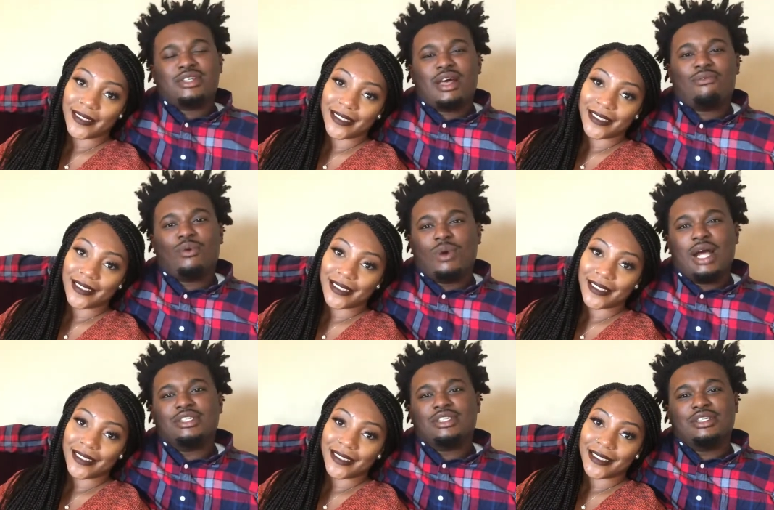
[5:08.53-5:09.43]
Speaker 1: a lot for
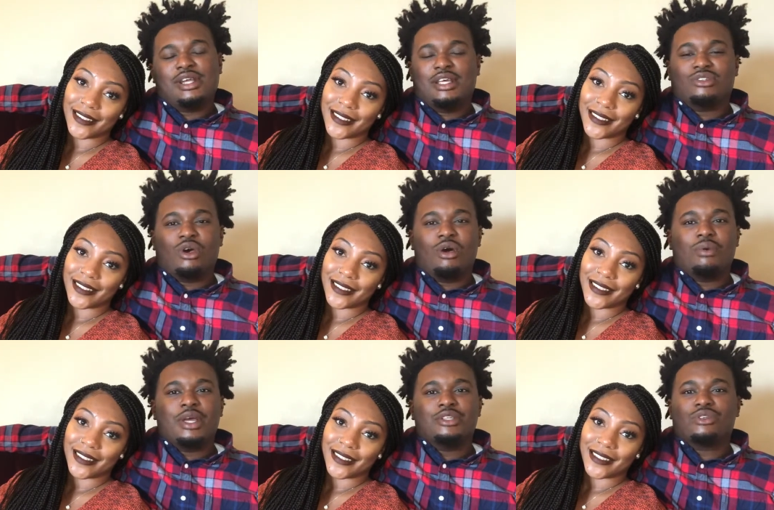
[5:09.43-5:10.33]
watching. As
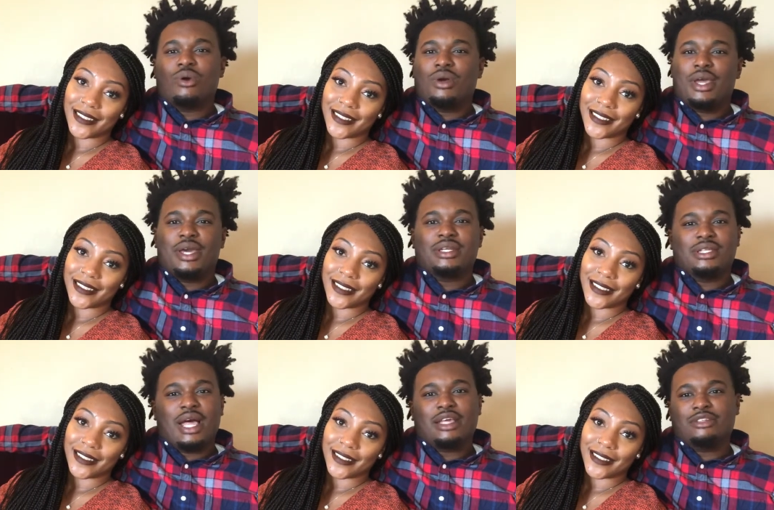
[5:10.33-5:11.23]
always, go ahead
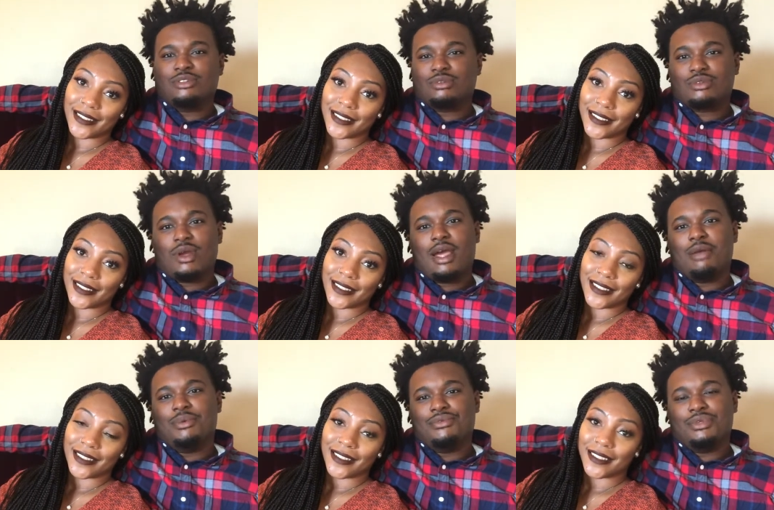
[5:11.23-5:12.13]
and like and
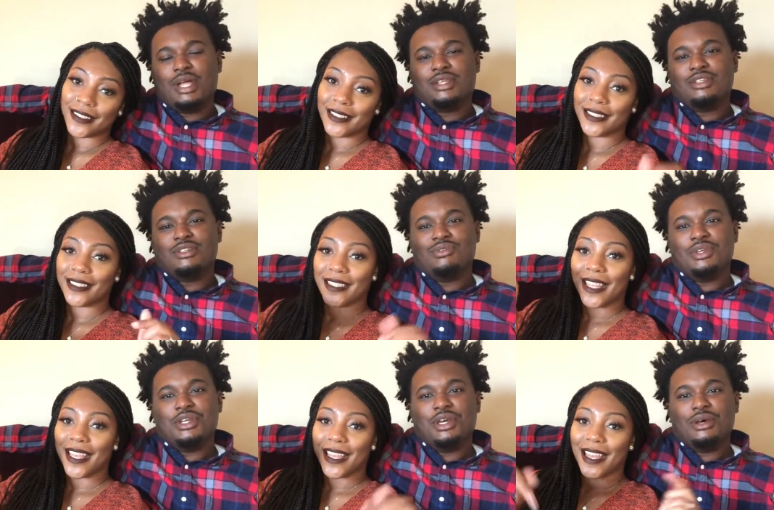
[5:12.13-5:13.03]
subscribe if you like these
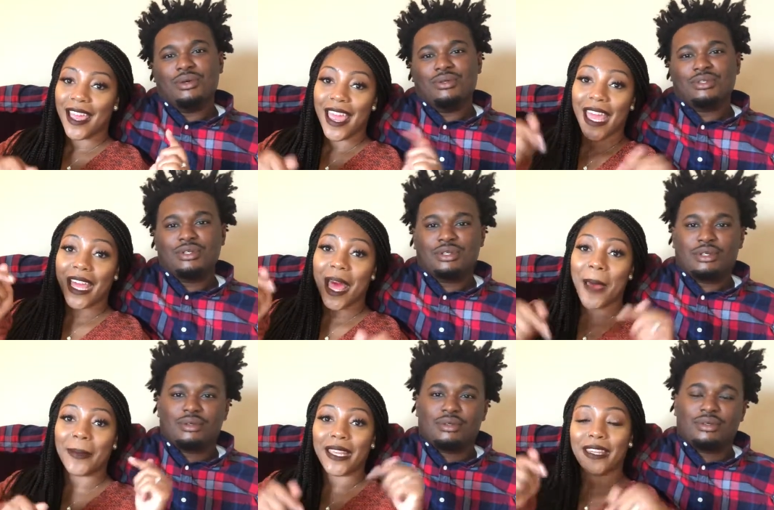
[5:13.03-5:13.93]
videos. And
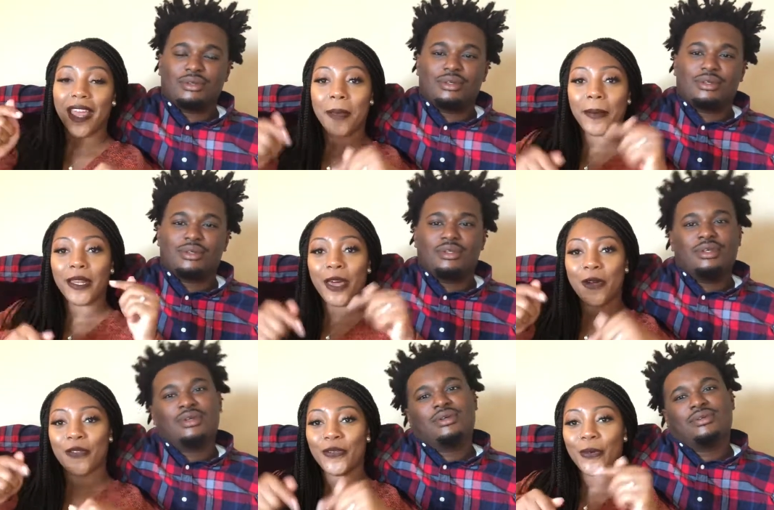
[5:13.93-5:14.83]
Speaker 2: comment down
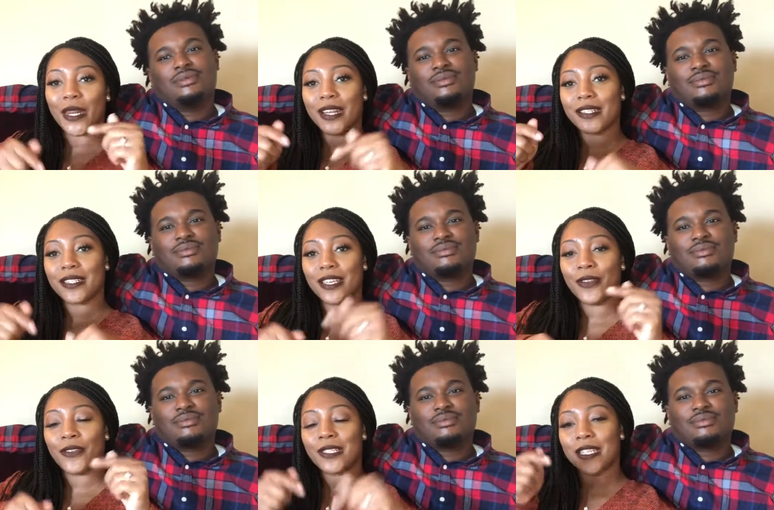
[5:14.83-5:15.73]
below if you want to
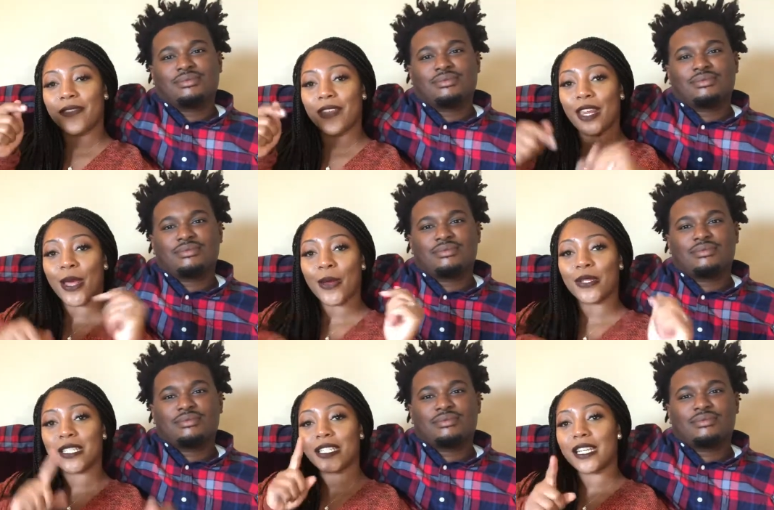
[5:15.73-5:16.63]
continue to see
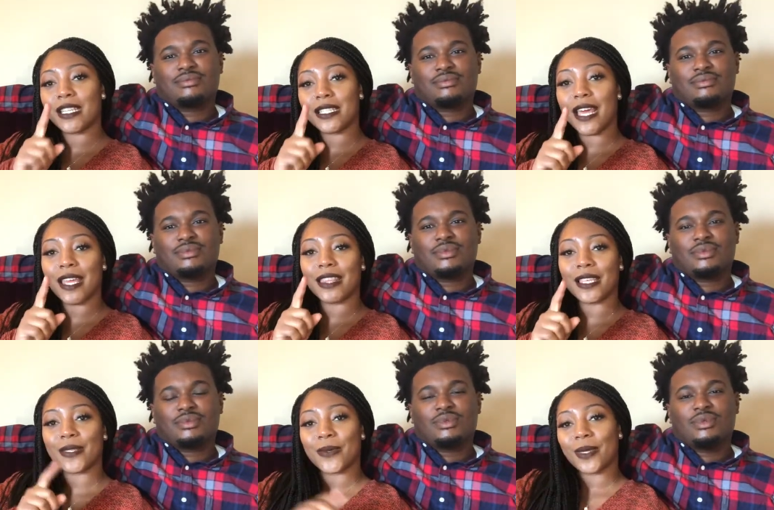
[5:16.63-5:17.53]
videos just like
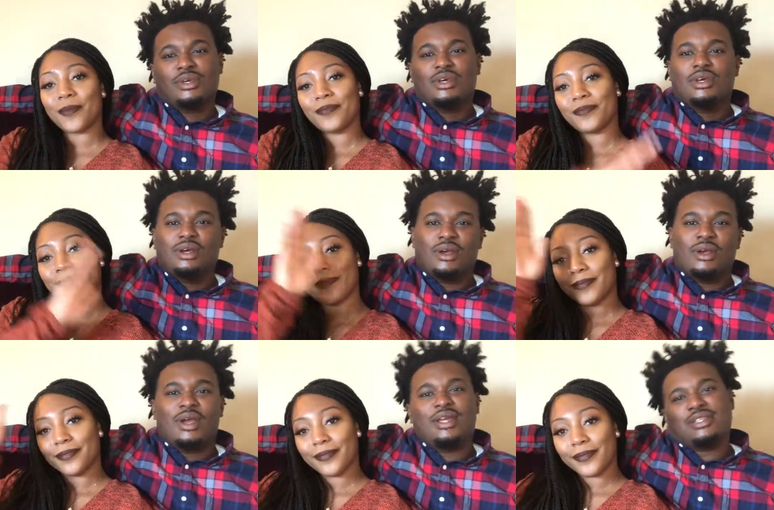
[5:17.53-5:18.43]
this one.
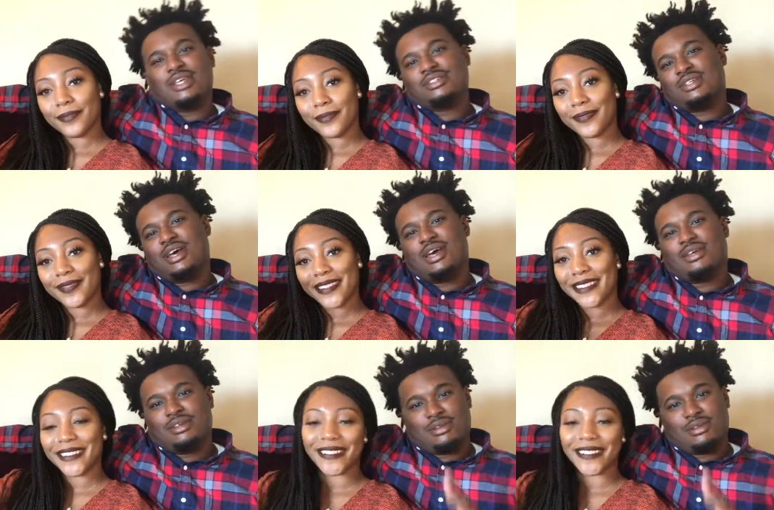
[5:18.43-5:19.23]
All right. Thanks a lot.